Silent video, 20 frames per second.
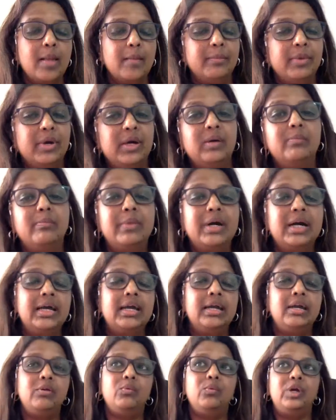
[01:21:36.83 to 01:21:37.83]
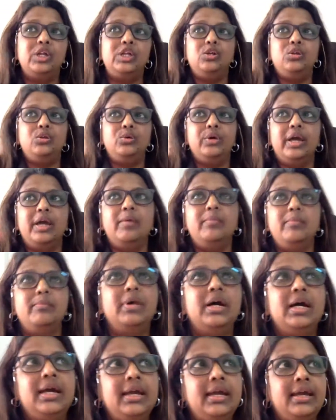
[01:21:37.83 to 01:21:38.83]
But when you look at
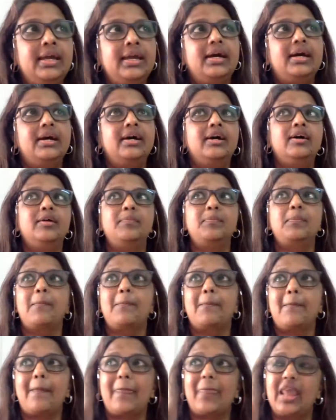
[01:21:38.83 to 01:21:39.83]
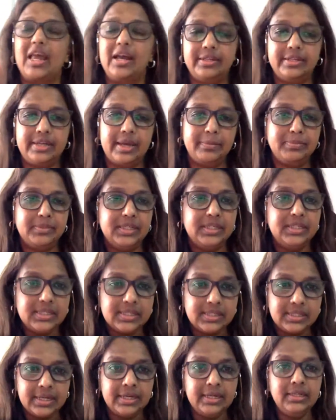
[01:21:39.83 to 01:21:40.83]
my adapted
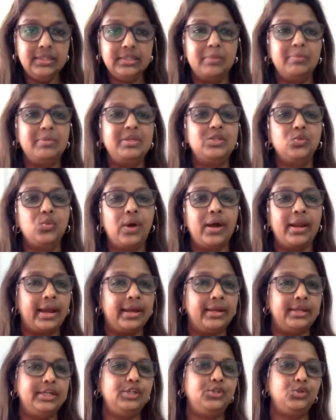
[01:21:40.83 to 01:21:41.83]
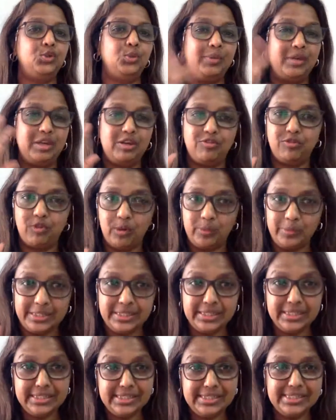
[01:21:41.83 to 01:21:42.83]
style, that means what I need to be for
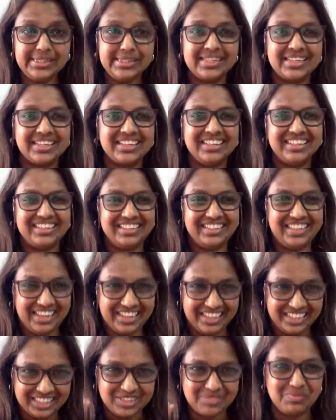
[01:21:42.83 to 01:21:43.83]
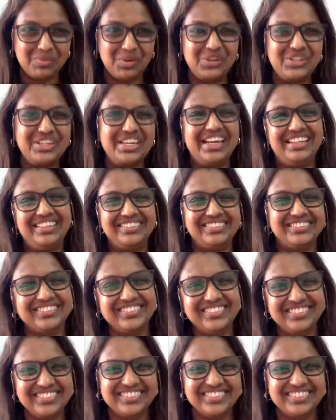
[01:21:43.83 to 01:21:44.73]
business, then it's more yellow.